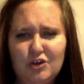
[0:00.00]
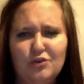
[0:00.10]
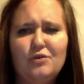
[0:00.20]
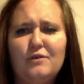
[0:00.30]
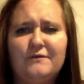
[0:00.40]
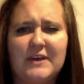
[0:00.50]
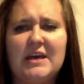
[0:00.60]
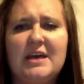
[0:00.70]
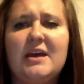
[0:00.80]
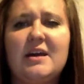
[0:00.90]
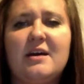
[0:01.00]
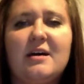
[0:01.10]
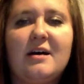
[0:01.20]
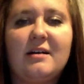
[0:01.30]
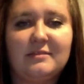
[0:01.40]
you
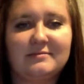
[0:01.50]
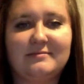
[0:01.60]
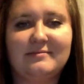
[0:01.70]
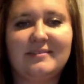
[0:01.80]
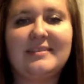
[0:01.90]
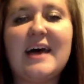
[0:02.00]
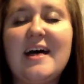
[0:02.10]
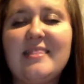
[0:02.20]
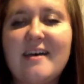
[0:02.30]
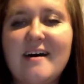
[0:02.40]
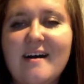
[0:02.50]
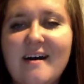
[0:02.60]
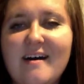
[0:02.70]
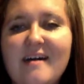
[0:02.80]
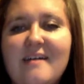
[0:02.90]
feel the
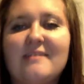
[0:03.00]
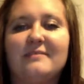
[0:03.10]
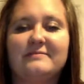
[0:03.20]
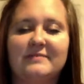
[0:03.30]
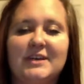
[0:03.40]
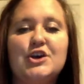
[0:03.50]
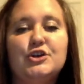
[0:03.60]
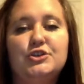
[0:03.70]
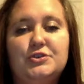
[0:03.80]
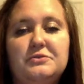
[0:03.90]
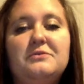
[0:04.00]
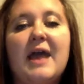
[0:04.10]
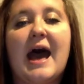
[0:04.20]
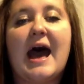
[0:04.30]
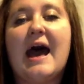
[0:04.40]
love
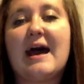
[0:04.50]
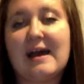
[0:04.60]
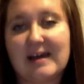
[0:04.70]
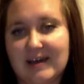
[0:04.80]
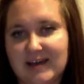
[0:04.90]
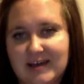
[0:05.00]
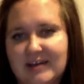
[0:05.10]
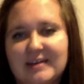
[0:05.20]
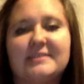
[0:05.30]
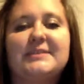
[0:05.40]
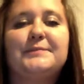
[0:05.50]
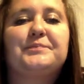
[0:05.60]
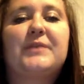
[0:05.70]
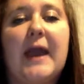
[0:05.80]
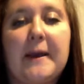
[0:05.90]
tonight?"
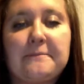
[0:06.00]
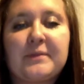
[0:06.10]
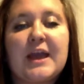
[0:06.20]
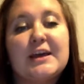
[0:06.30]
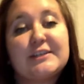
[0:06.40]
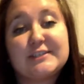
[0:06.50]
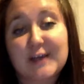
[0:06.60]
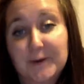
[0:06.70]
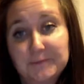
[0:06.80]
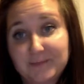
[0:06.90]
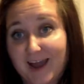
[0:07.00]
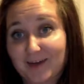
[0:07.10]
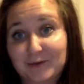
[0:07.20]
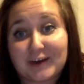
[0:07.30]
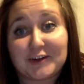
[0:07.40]
Okay, so I
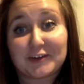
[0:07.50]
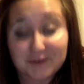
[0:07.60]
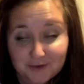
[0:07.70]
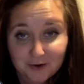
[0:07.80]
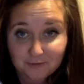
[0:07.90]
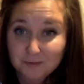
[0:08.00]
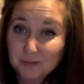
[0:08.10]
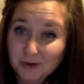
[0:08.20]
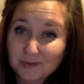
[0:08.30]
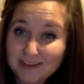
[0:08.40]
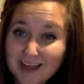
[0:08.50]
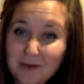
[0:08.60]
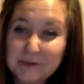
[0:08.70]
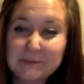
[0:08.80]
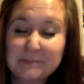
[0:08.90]
went a little overboard with
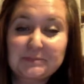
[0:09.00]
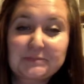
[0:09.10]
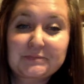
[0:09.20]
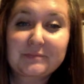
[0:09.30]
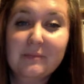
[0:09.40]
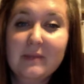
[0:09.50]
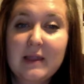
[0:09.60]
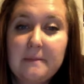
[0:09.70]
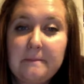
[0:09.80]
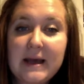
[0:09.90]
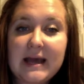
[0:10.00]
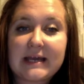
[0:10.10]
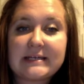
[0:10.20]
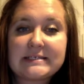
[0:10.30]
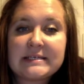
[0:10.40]
that one.
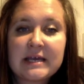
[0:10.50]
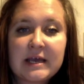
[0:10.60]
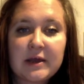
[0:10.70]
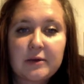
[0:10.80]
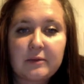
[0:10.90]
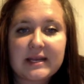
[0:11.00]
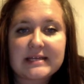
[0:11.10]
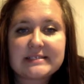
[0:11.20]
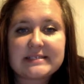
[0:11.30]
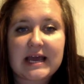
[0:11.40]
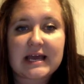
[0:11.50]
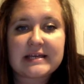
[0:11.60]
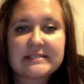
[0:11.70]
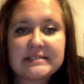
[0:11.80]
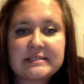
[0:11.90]
But when it
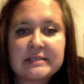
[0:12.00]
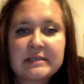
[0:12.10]
says